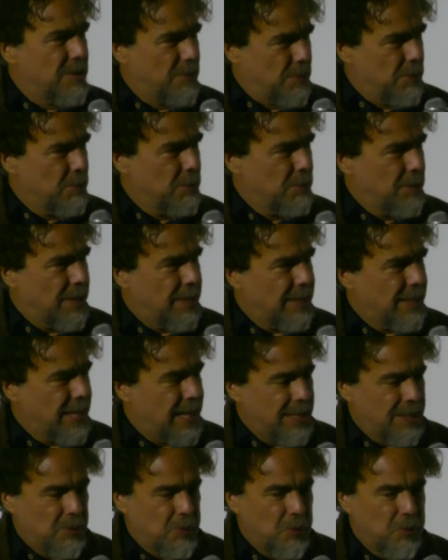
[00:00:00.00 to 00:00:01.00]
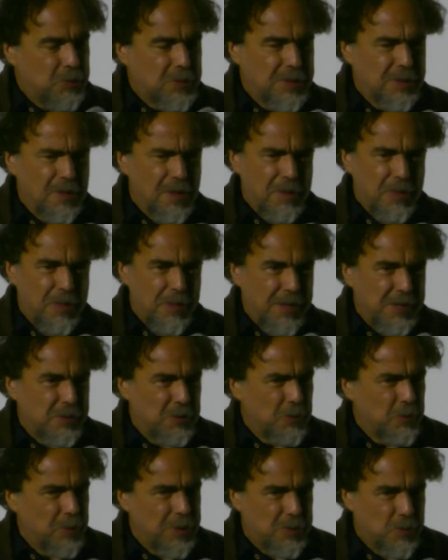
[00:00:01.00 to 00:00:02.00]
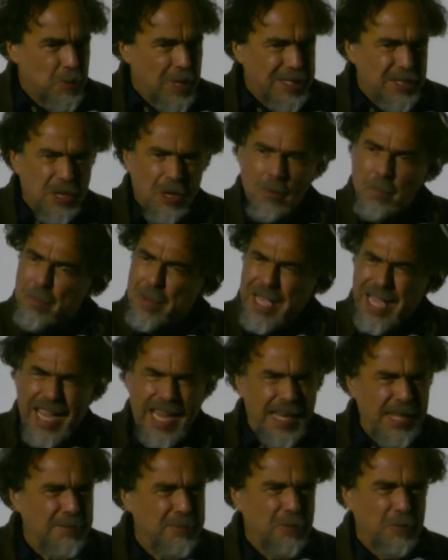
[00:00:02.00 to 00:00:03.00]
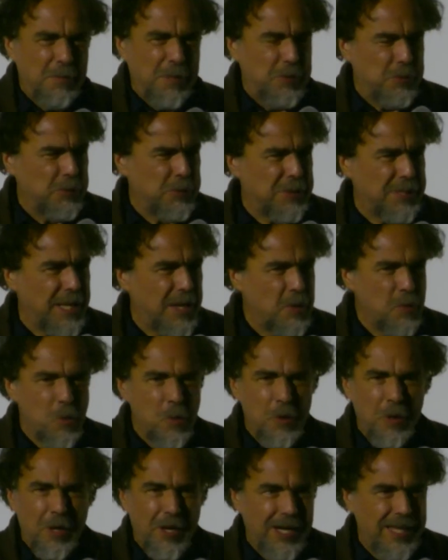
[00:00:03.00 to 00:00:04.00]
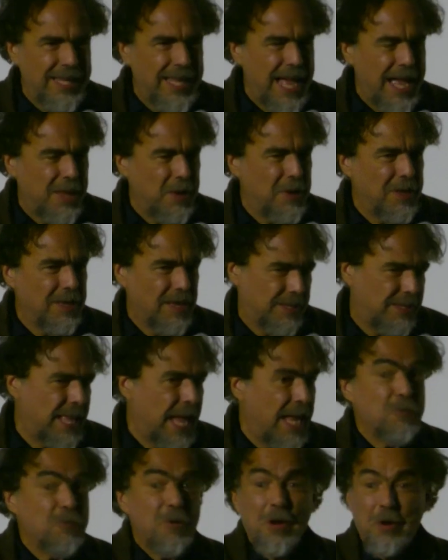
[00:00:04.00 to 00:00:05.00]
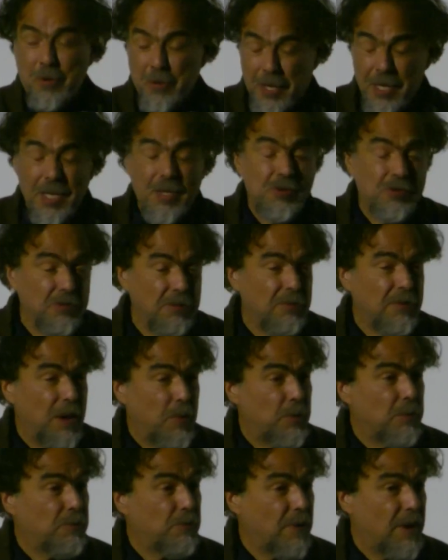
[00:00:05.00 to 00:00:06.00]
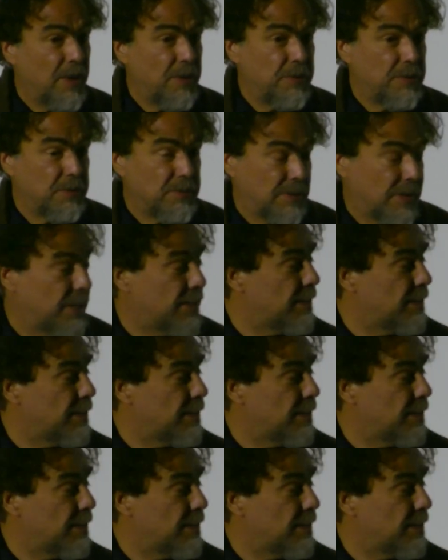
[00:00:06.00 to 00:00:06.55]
you know, and those things always was complicated for me to understand, where that recognition of our fathers.